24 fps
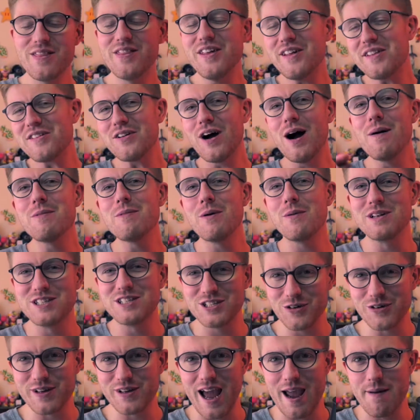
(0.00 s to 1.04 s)
This time there were
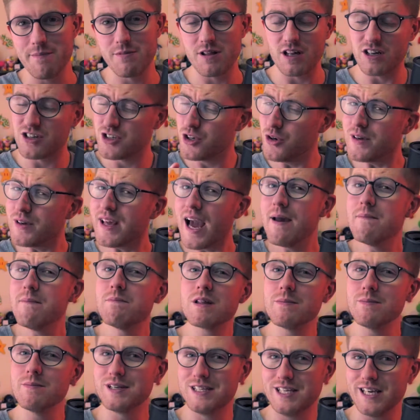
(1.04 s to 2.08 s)
two games
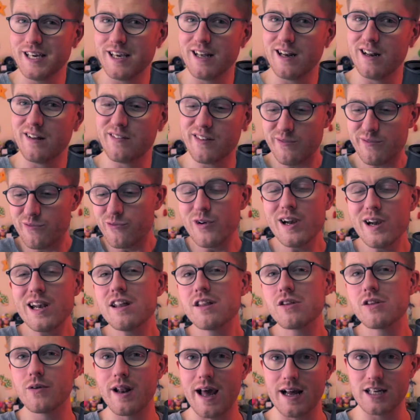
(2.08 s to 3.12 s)
in particular that really
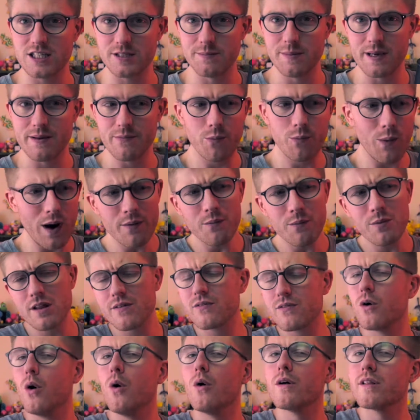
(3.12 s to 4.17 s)
stood out to me. One was
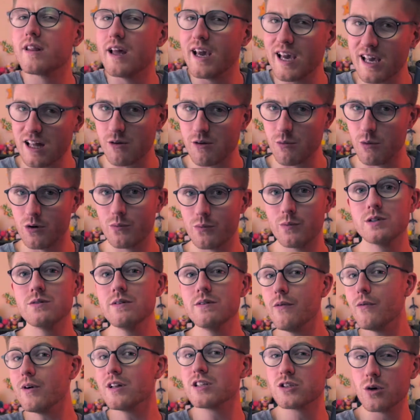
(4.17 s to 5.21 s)
of course Eastward, which
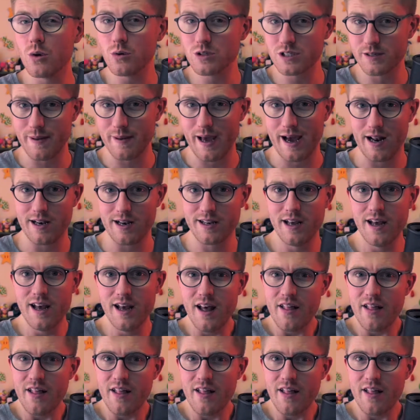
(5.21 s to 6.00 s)
we've already talked about.